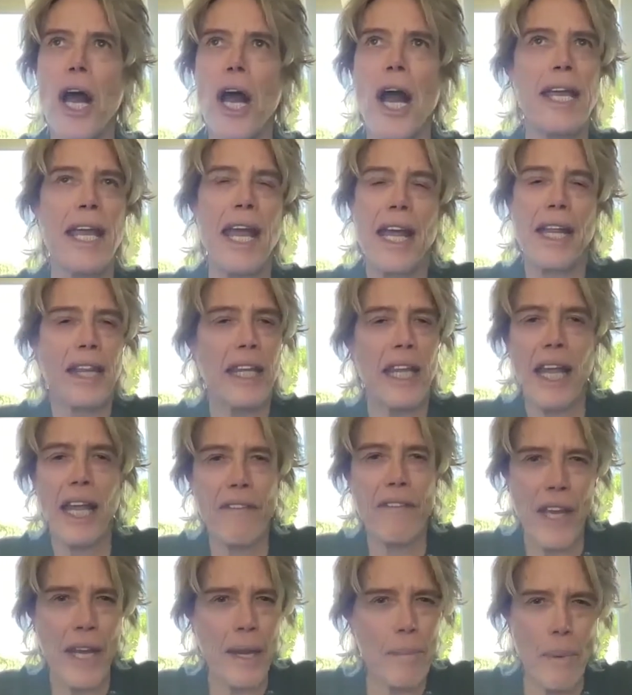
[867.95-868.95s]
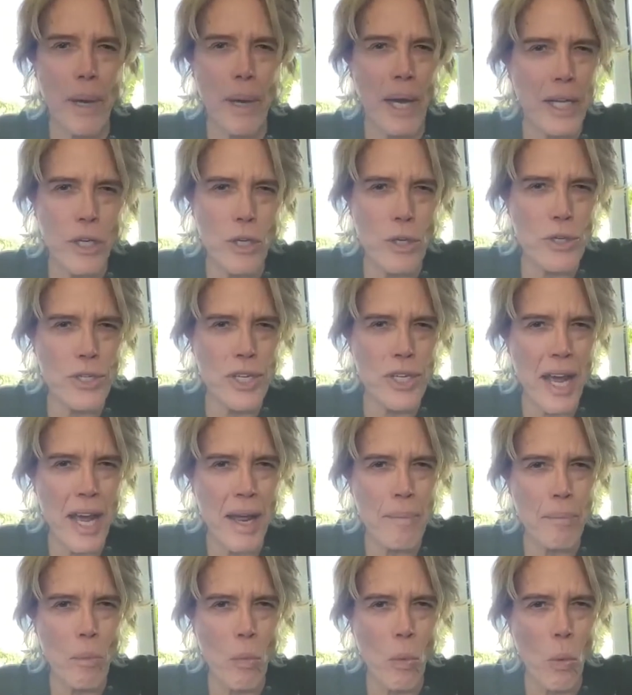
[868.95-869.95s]
I can't think of anybody who's
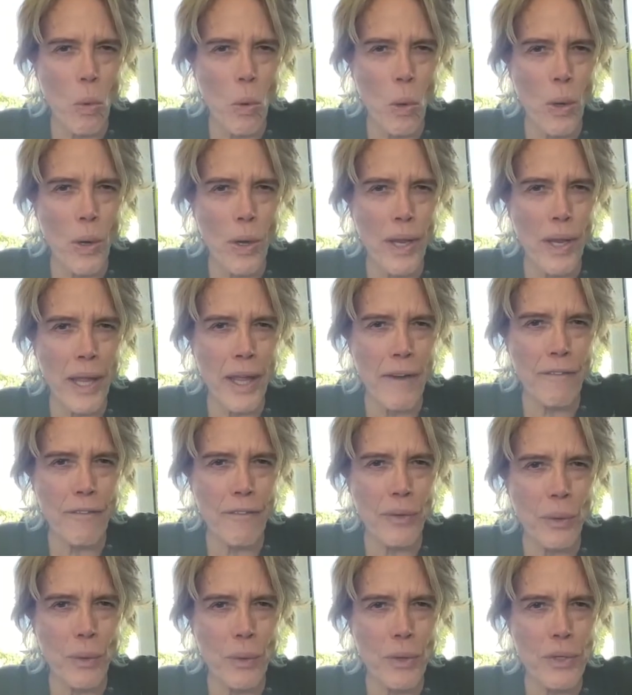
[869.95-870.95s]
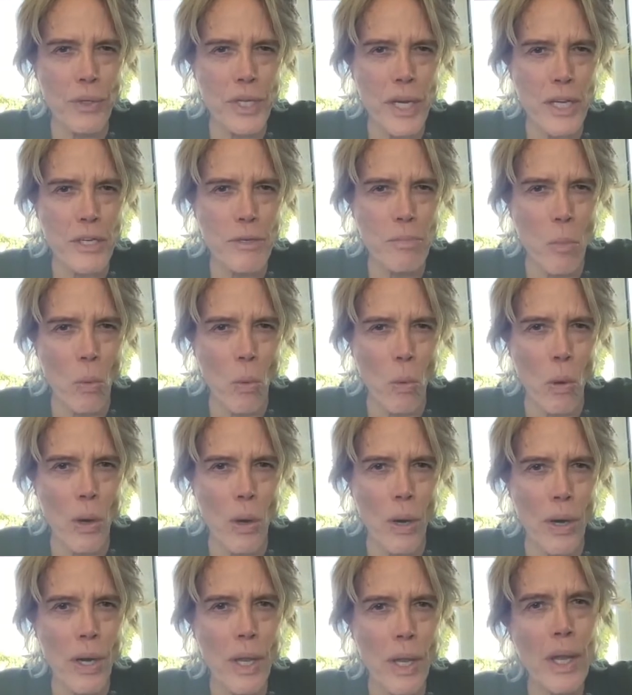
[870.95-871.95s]
had more influence and is
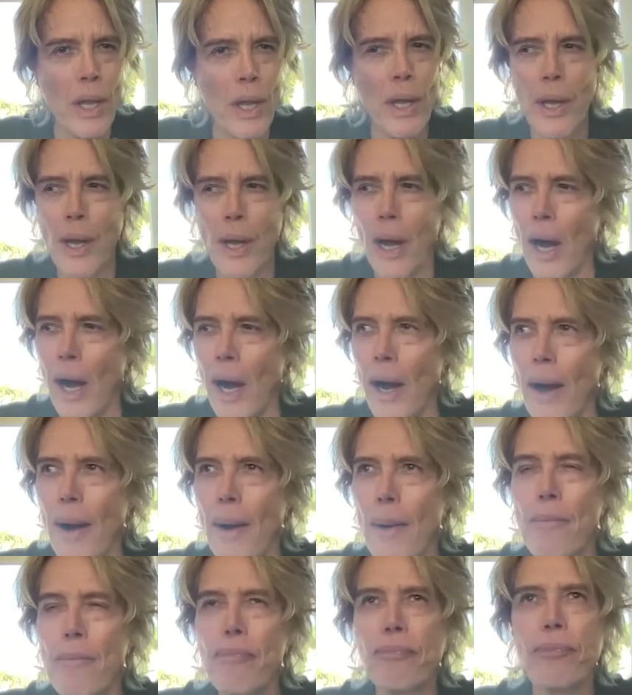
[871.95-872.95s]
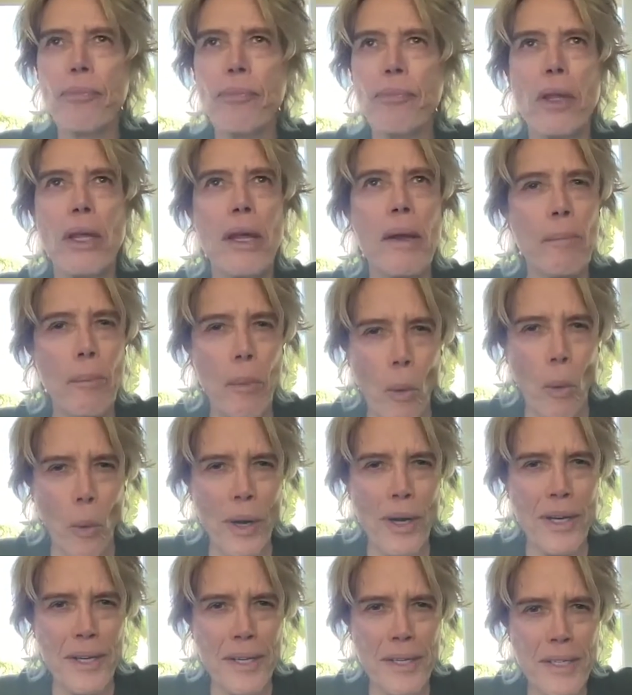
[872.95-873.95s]
more
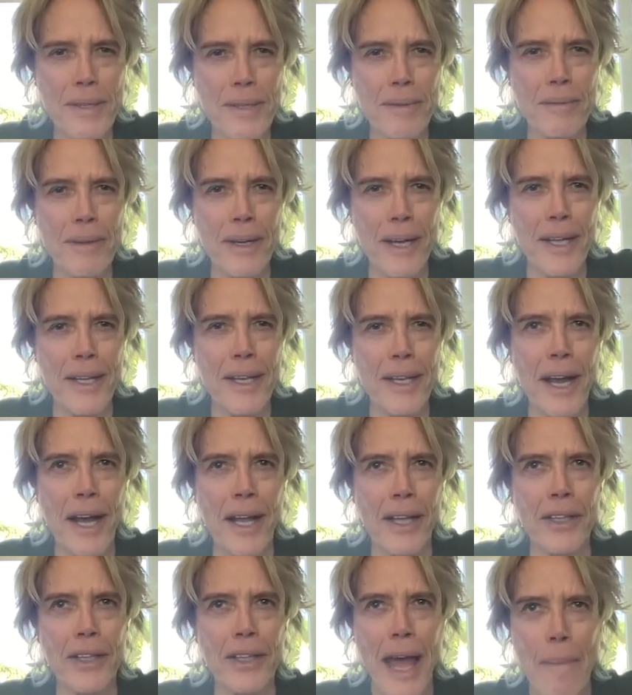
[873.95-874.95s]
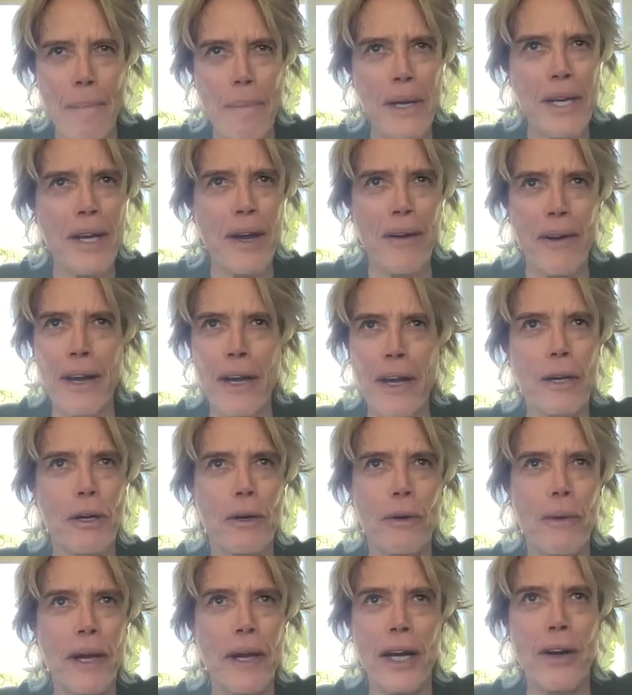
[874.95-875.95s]
important. A lapidary
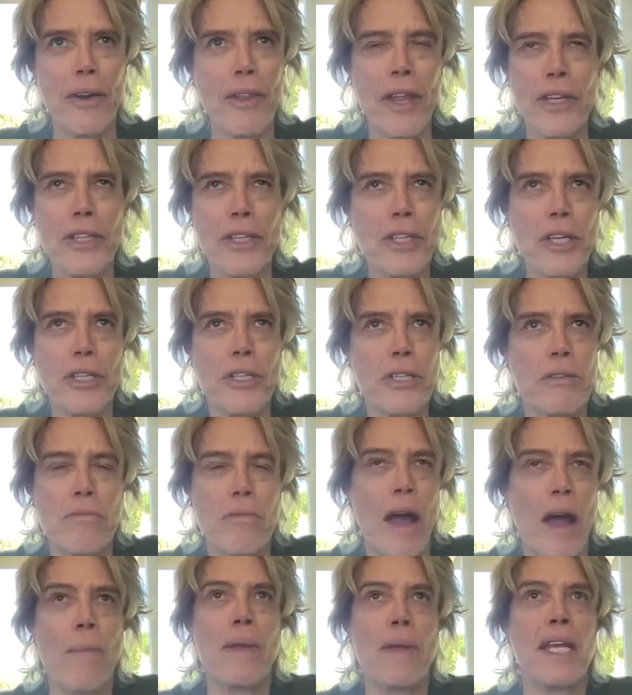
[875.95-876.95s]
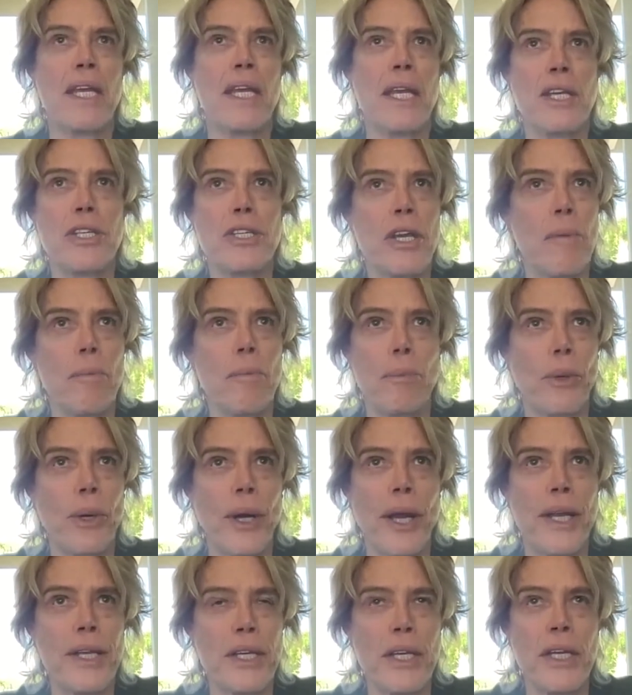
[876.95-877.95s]
career that's just, I mean, his
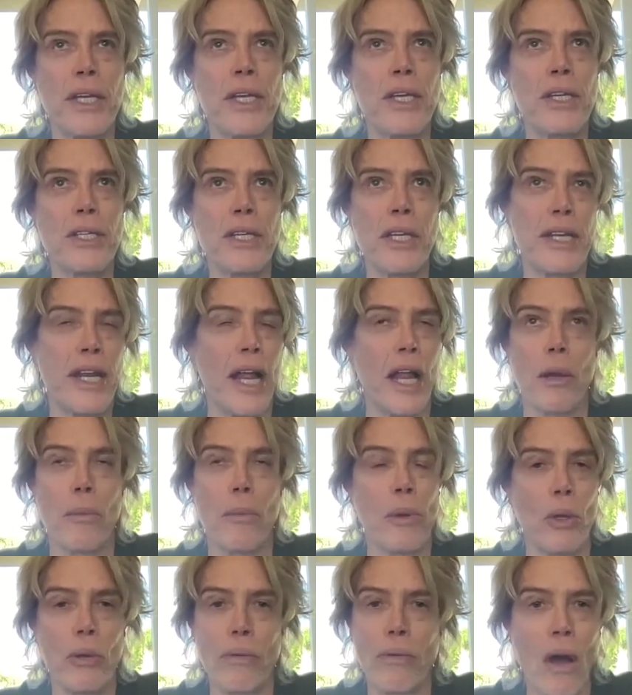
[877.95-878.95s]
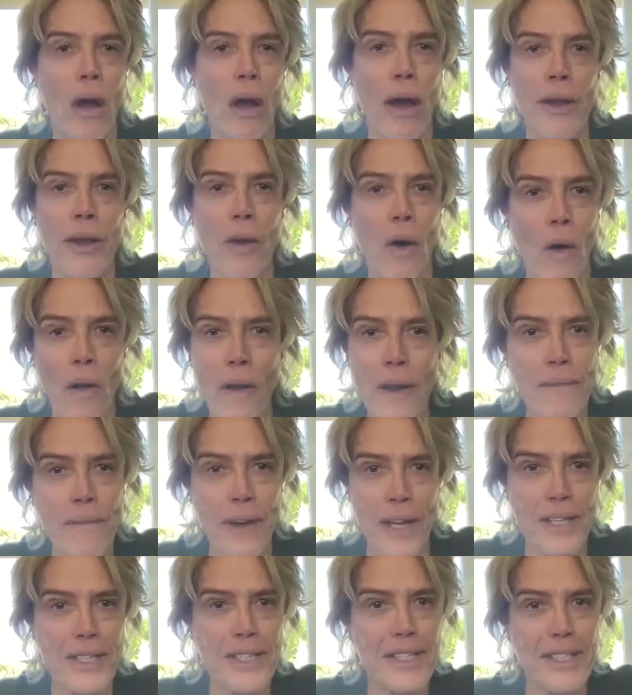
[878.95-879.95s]
imprint is indelible on all of
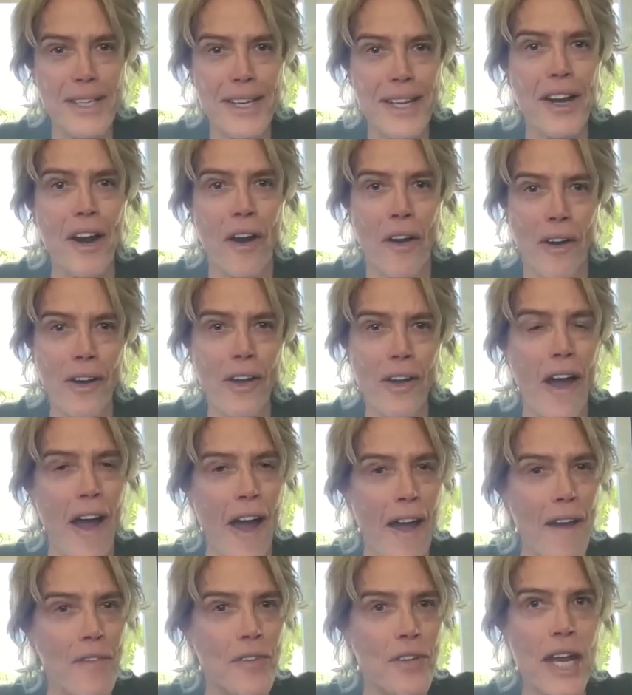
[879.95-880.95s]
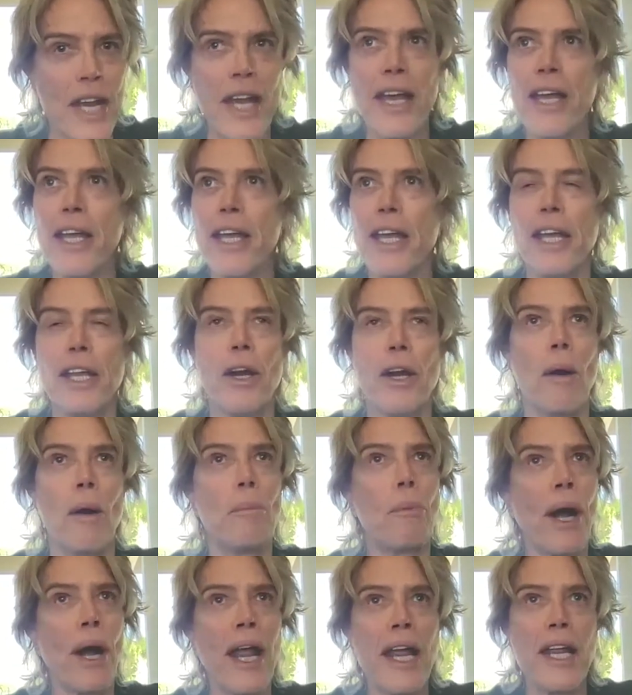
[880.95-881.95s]
us in our lives, in our
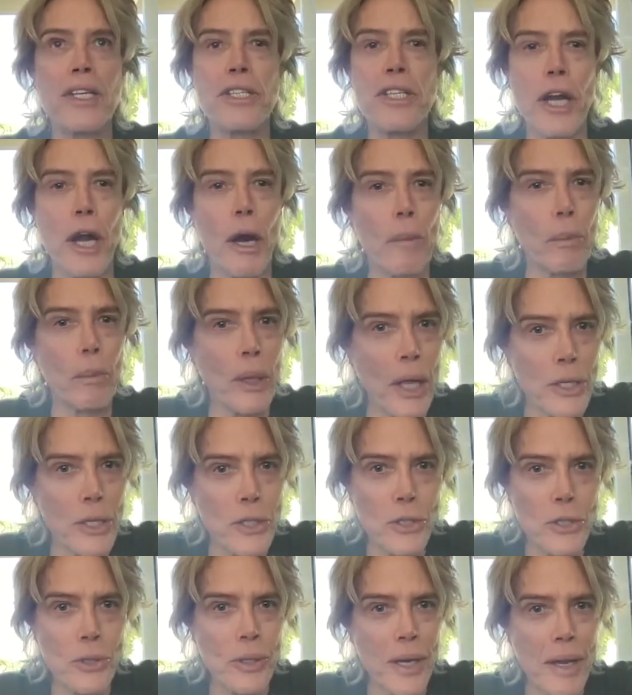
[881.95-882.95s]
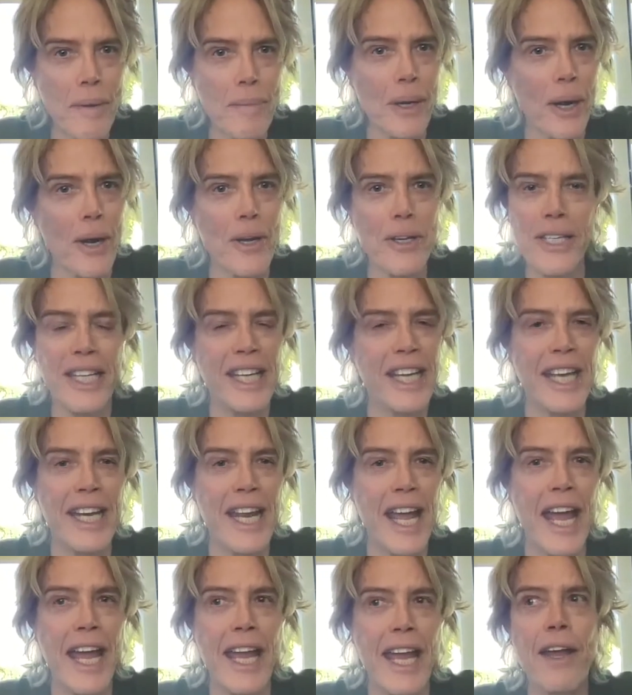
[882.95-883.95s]
brains, in our bloodstream, in our
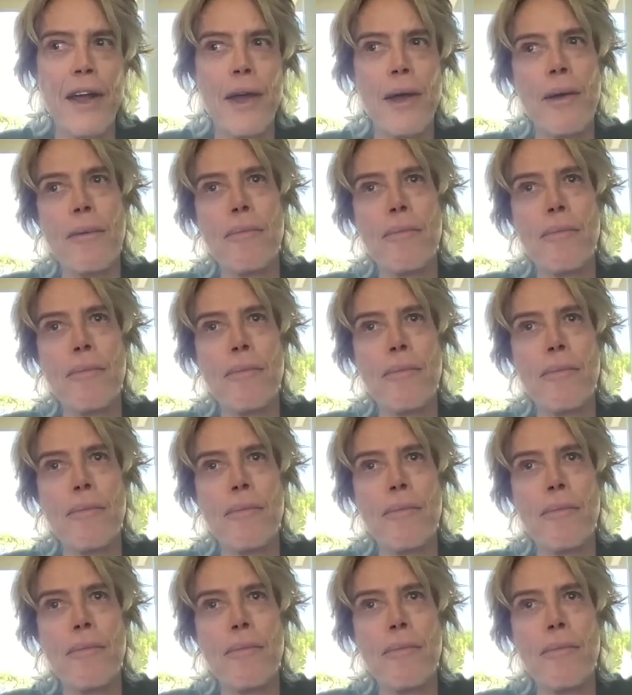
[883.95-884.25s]
DNA.